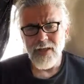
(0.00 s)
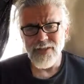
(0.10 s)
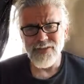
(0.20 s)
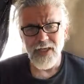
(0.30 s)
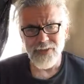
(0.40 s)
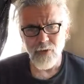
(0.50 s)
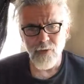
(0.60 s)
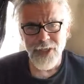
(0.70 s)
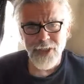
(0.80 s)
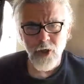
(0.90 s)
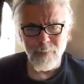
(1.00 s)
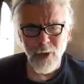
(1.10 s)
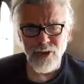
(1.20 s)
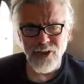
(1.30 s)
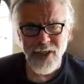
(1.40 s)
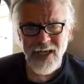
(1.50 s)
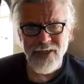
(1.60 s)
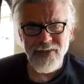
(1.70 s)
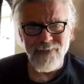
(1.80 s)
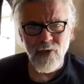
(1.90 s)
He's got the radio
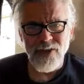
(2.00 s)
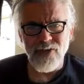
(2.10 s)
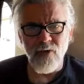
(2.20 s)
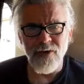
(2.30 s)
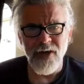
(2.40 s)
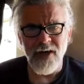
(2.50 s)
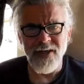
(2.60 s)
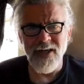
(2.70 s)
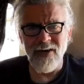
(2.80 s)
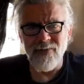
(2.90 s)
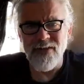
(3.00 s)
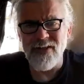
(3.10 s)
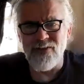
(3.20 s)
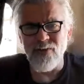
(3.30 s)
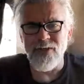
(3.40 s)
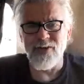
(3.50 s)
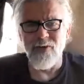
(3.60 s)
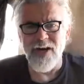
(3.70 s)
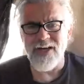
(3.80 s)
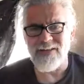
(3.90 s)
personality voice going on and everything. He's doing
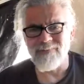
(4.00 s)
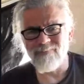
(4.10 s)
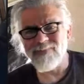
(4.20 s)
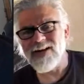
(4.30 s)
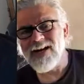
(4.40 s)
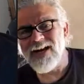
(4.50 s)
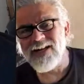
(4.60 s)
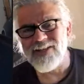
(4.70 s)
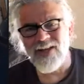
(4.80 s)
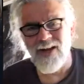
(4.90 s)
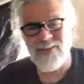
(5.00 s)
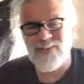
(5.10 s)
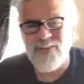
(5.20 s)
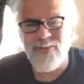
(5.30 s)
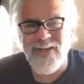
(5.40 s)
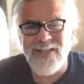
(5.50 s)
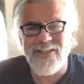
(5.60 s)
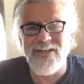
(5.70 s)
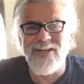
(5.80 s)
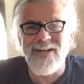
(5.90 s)
great. Long's doing
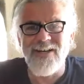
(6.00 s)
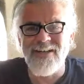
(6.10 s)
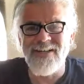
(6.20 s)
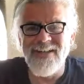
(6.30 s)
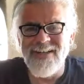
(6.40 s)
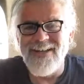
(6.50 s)
good.